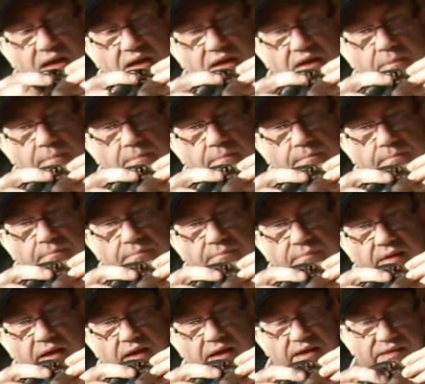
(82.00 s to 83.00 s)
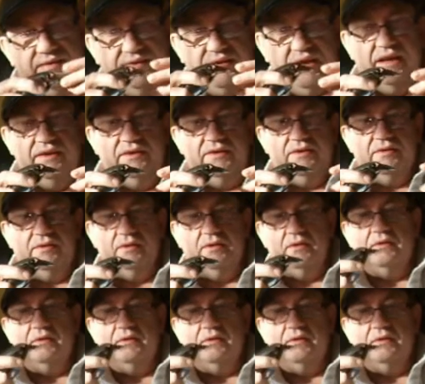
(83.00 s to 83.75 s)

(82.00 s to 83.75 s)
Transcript: Um, and he said,